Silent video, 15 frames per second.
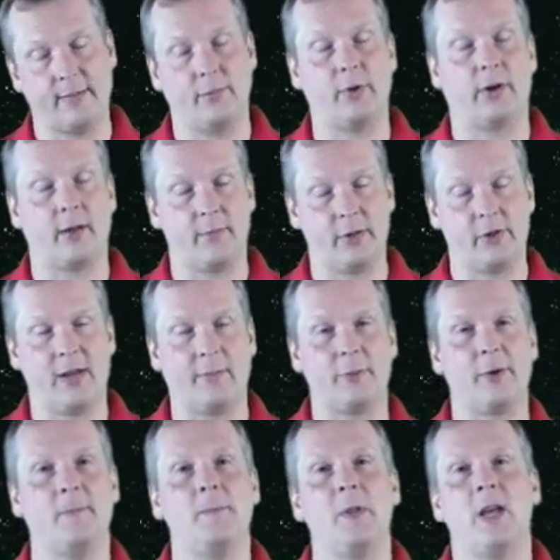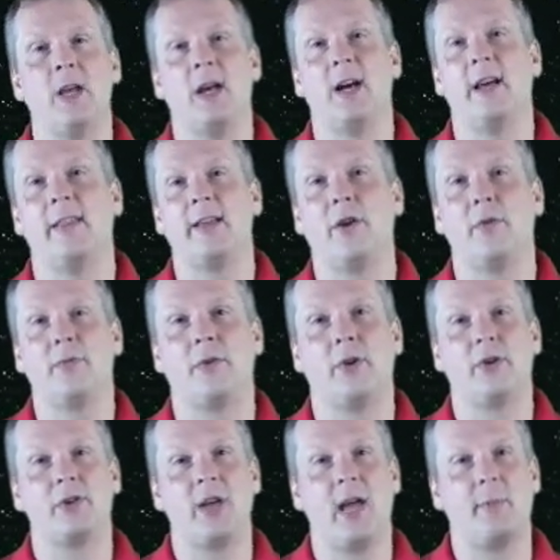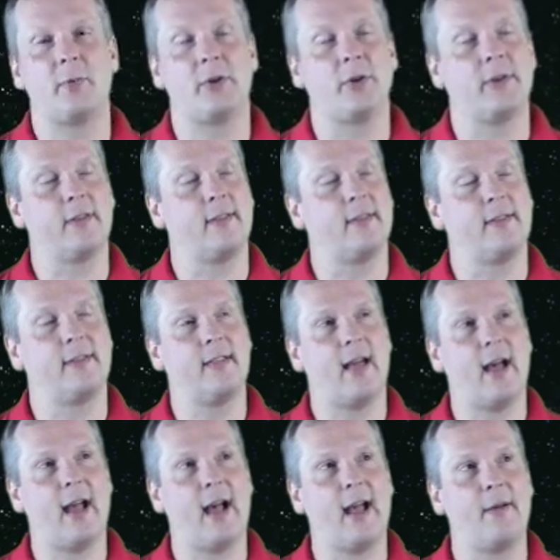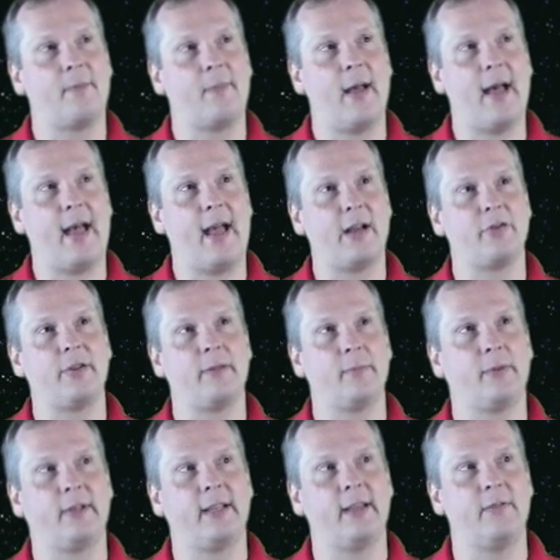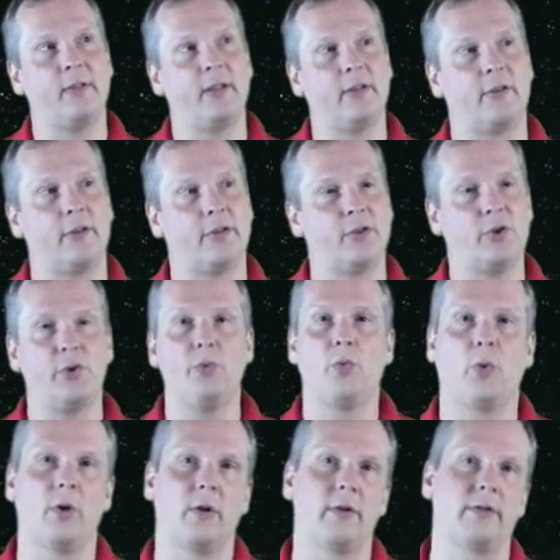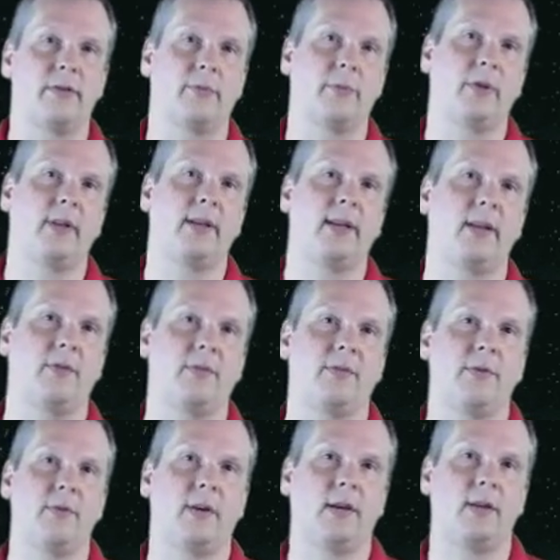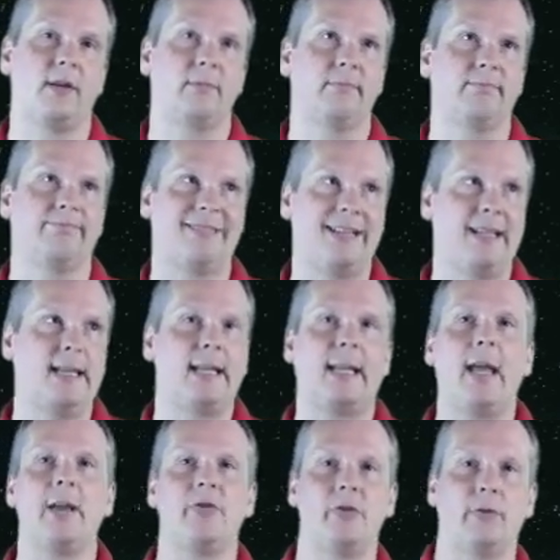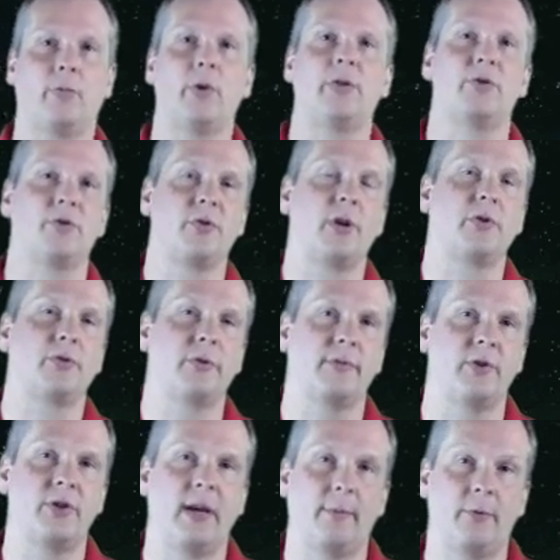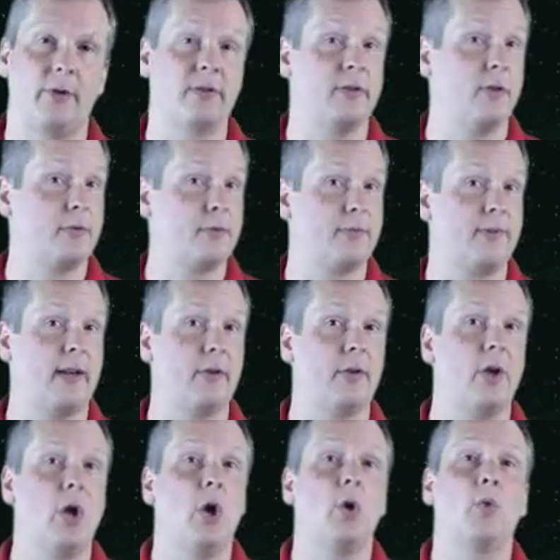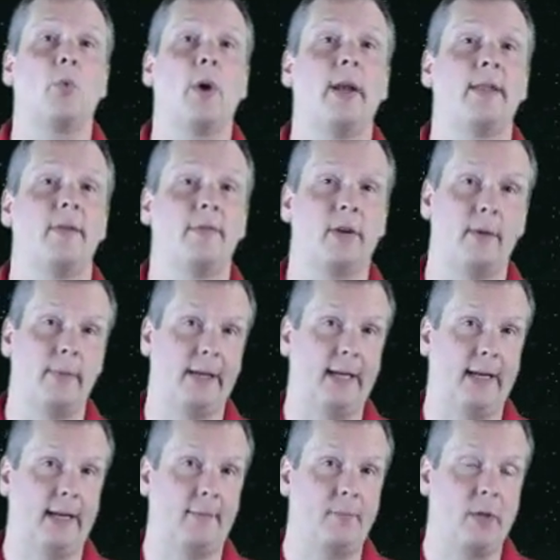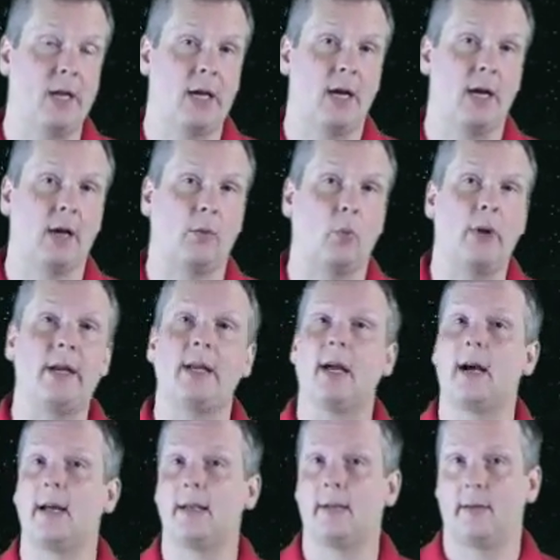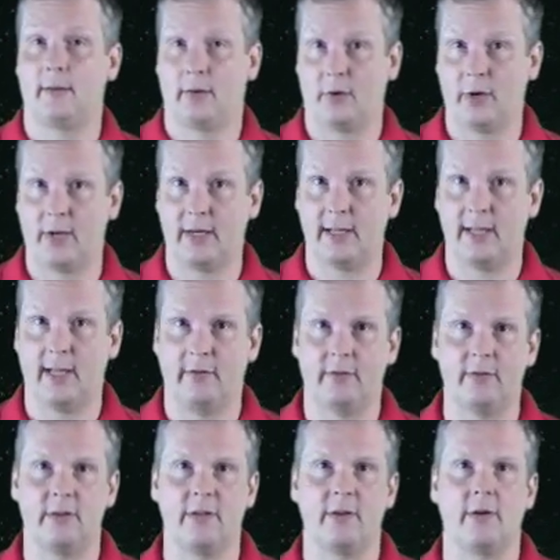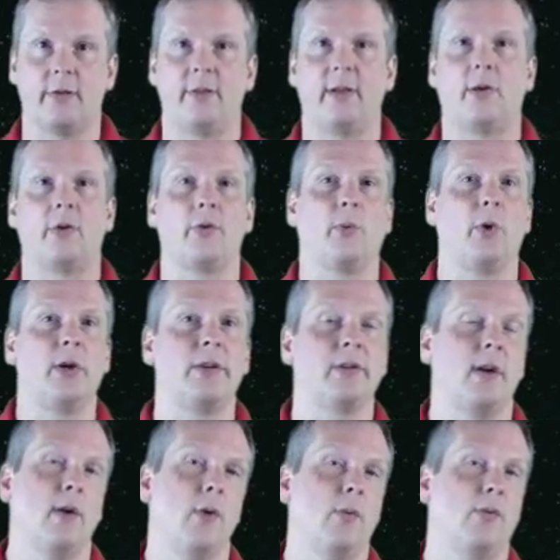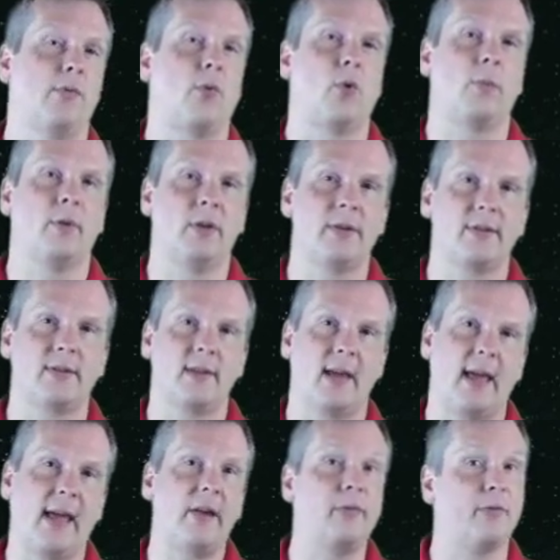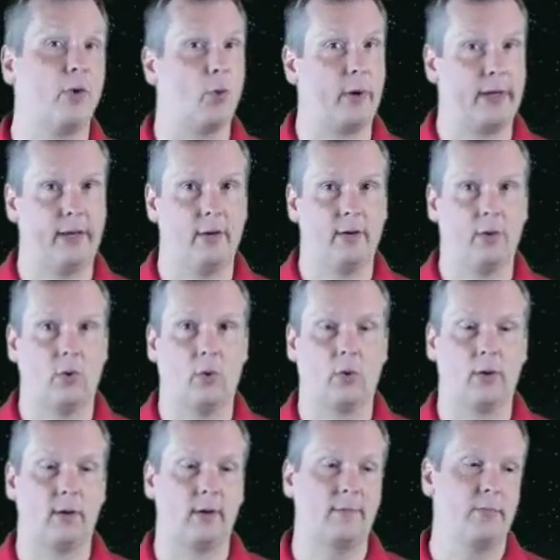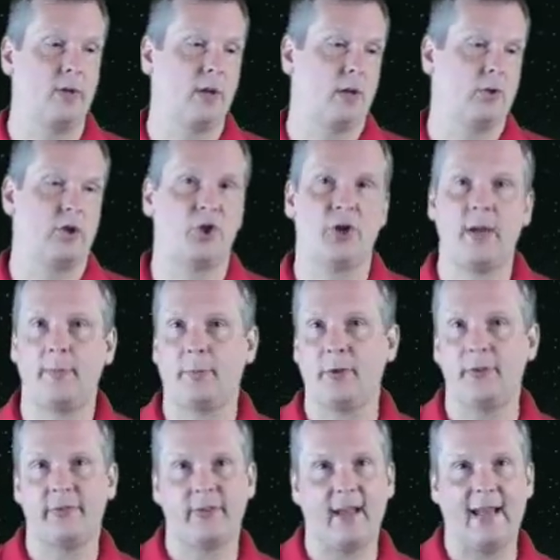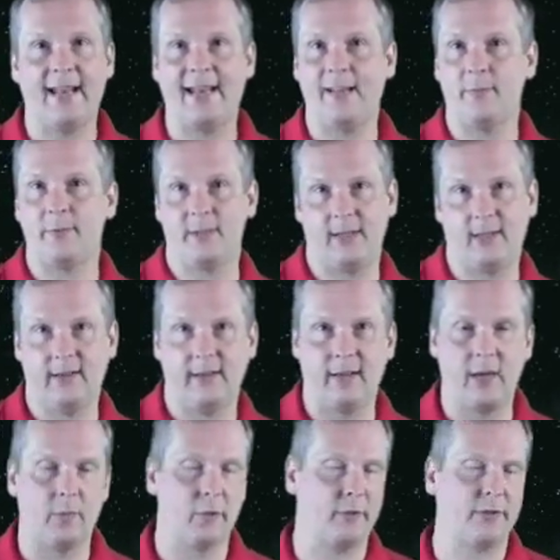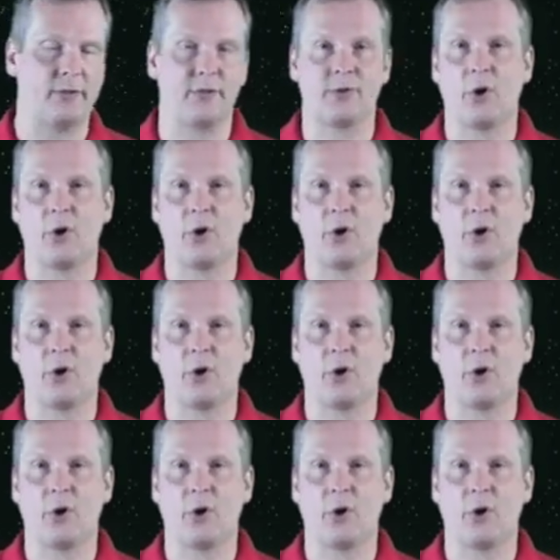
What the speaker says: book, I meant chapter. The overall chapter, I actually believe that there are 2 words that really give indication of what the structure of the chapter is, and those are found right at the very beginning. When God created the heavens and the earth was formless and void, or shapeless and empty. In Hebrew, it's